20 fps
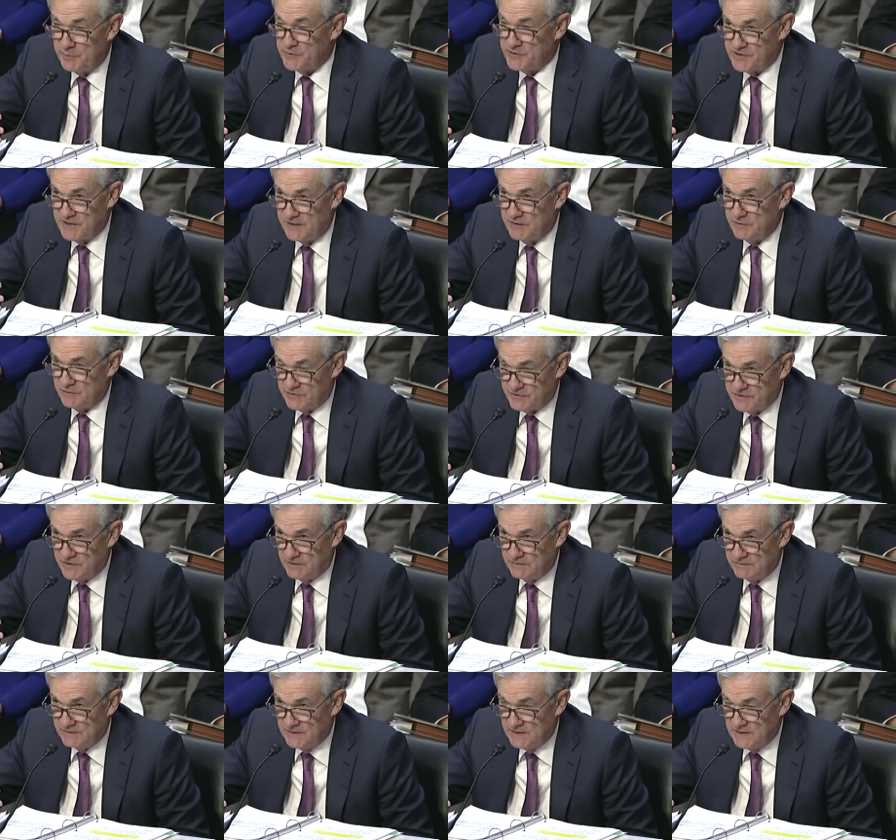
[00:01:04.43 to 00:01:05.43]
percent or
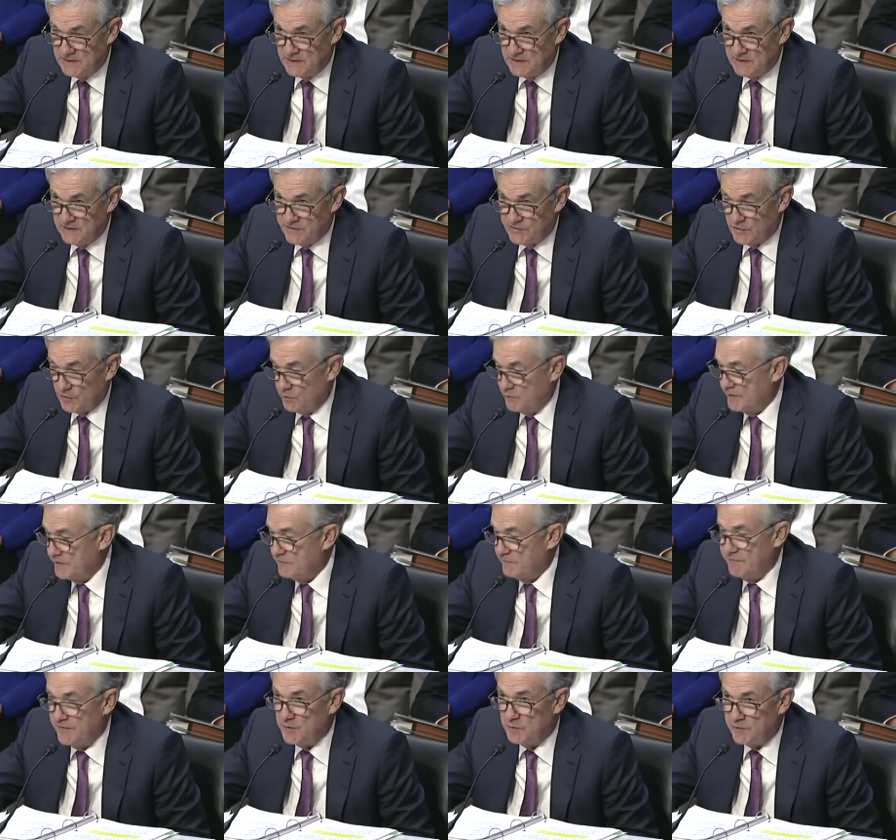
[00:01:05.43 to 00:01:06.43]
so. So with
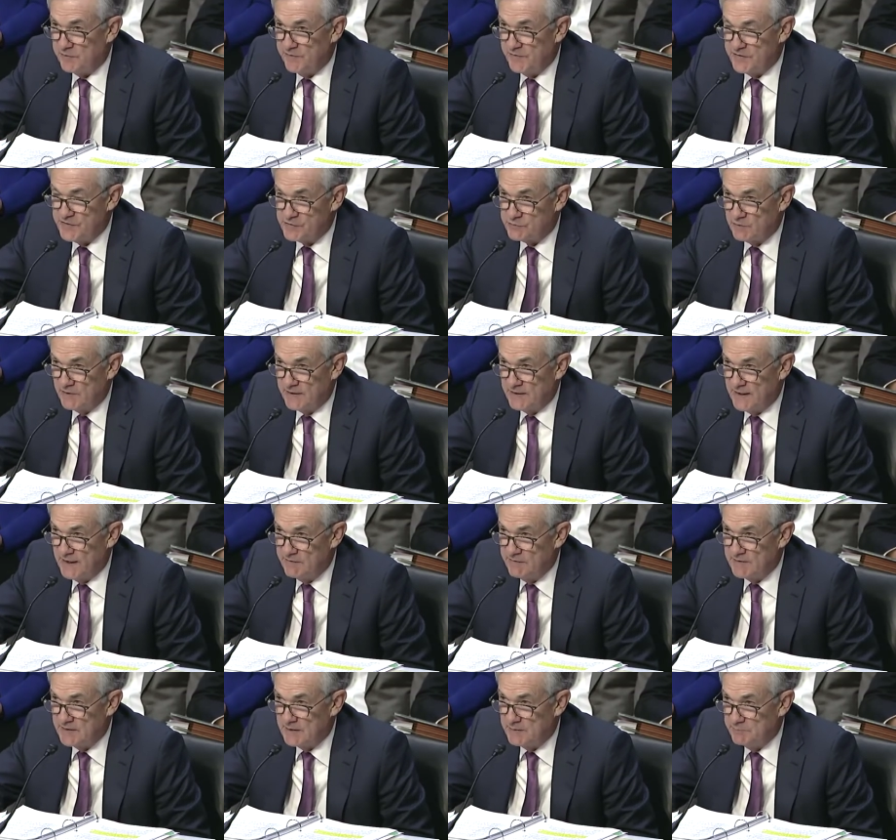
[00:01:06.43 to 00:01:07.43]
the federal funds rate
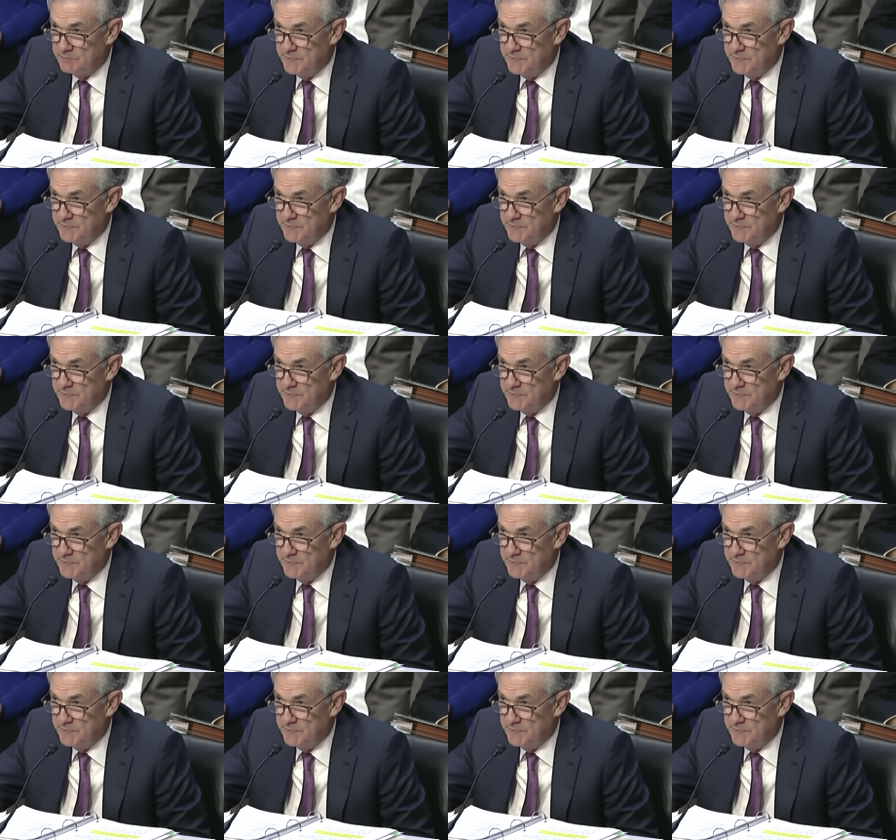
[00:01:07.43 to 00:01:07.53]
having